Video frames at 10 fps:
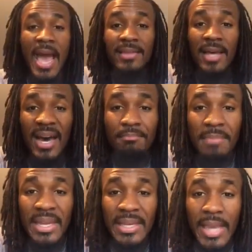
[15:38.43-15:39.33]
had the
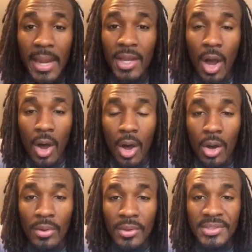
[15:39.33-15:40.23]
unmitigated
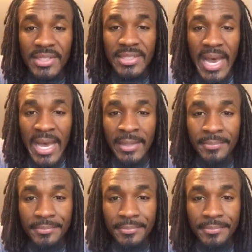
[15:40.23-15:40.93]
gall to die.